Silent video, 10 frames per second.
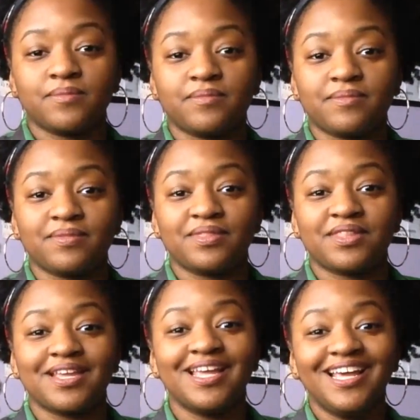
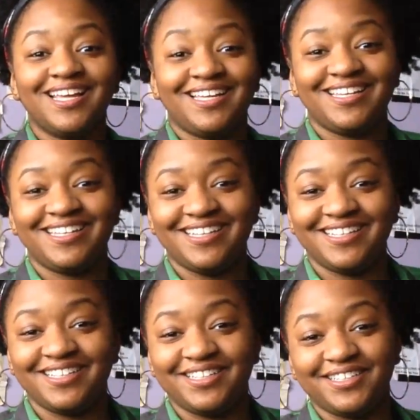
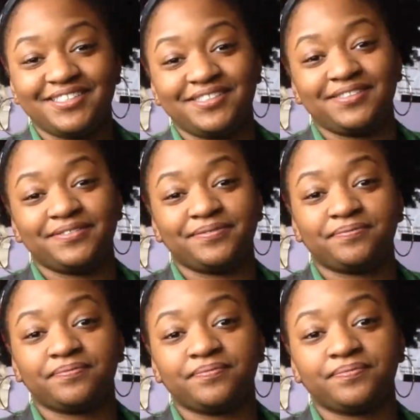
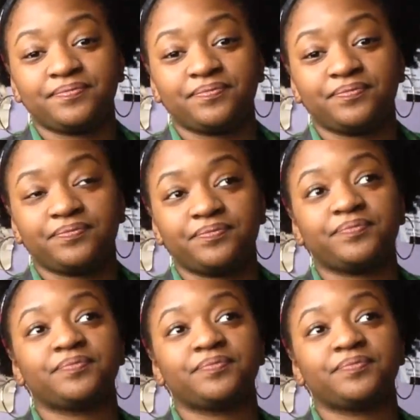(not speaking)